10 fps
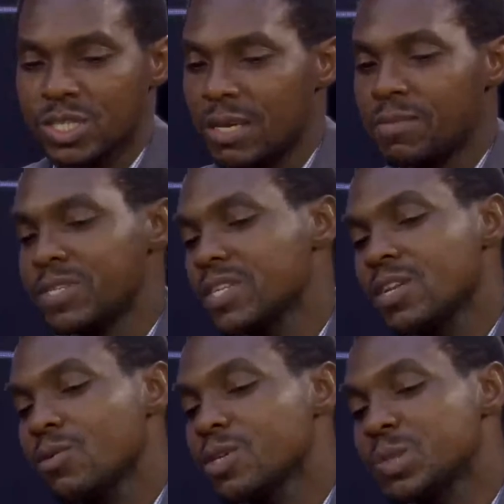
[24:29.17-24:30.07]
I basically
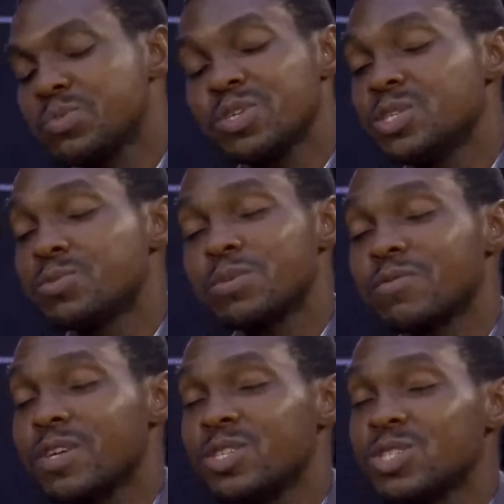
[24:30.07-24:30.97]
always preach
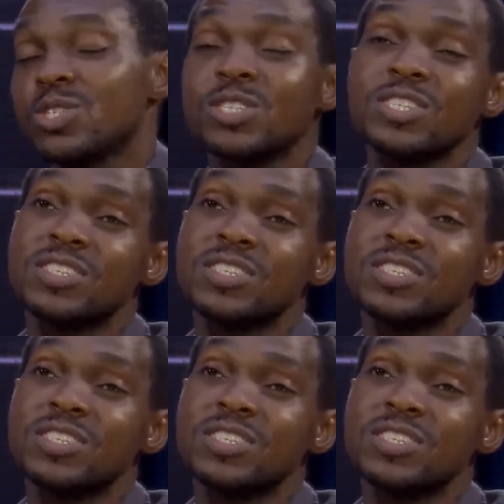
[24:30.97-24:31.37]
prevention in